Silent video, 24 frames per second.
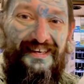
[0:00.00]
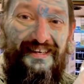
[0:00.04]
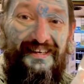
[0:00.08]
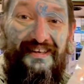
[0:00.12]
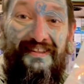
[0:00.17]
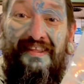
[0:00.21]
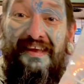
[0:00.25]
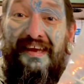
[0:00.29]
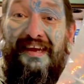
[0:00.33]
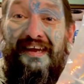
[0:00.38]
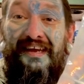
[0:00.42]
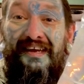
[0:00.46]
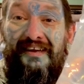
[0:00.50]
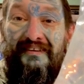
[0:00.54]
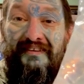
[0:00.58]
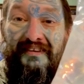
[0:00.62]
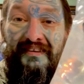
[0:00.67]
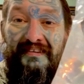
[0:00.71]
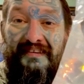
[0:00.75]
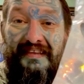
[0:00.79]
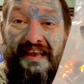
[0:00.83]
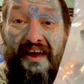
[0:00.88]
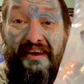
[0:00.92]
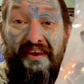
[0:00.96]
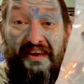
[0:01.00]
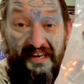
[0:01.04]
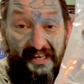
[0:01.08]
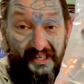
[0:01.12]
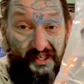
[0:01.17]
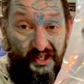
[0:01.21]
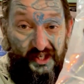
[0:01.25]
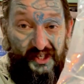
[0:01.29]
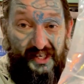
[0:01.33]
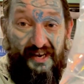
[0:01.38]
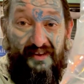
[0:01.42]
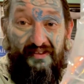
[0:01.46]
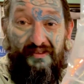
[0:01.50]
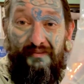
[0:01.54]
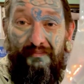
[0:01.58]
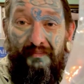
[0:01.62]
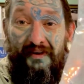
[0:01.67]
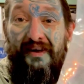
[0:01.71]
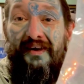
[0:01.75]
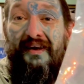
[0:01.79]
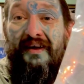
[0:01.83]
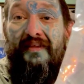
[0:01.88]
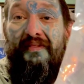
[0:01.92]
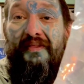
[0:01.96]
There. Now you can see them.
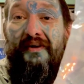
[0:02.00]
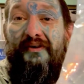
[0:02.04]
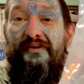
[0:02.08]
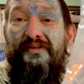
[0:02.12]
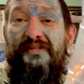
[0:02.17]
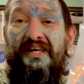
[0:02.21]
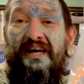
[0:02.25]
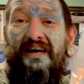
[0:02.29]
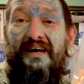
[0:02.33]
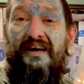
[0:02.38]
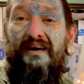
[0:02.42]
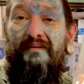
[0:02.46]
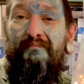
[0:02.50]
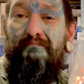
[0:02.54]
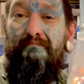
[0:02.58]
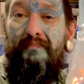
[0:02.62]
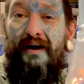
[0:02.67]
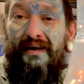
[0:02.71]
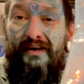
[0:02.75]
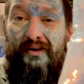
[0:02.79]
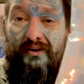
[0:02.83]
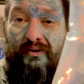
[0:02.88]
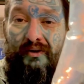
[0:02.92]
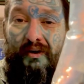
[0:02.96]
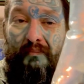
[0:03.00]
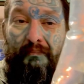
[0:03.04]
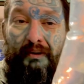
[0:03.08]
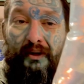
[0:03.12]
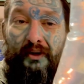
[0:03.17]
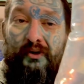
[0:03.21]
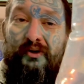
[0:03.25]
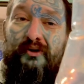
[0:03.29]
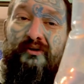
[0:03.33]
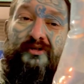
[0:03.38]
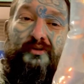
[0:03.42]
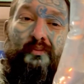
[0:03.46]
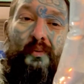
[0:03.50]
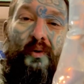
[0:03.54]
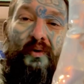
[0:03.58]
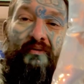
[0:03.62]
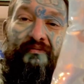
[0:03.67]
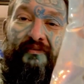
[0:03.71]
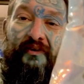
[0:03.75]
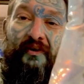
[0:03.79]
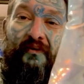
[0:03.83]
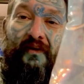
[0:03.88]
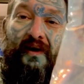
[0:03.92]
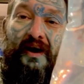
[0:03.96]
Those are male blue dwarf
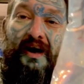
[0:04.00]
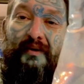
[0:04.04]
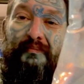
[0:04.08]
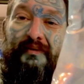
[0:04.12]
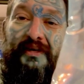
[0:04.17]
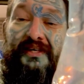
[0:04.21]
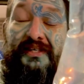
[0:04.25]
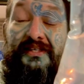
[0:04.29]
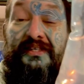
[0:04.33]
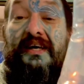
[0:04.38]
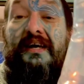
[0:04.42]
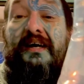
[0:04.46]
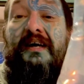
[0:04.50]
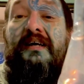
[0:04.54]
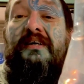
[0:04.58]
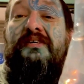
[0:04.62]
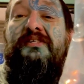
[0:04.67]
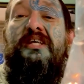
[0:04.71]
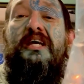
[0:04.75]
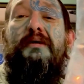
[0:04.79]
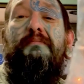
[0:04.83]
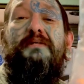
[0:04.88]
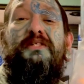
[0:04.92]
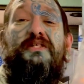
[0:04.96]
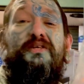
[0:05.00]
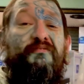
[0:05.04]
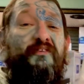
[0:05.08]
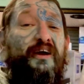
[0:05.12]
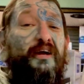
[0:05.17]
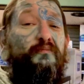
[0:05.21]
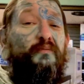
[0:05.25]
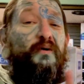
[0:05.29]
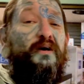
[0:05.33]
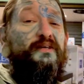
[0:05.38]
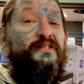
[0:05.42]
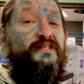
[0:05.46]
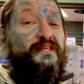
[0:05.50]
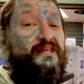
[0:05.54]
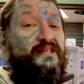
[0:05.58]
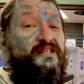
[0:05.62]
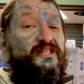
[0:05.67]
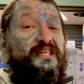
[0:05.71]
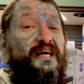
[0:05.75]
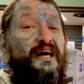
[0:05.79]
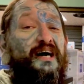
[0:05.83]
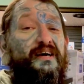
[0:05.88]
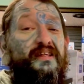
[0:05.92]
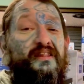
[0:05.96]
gouramis. Same as the red ones at the
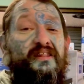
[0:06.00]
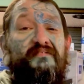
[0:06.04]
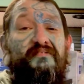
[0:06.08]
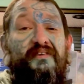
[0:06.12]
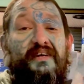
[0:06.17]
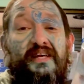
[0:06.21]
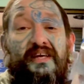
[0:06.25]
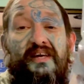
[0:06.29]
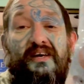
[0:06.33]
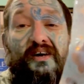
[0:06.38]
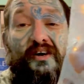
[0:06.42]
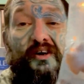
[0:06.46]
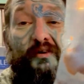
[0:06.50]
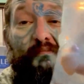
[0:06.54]
start of the video,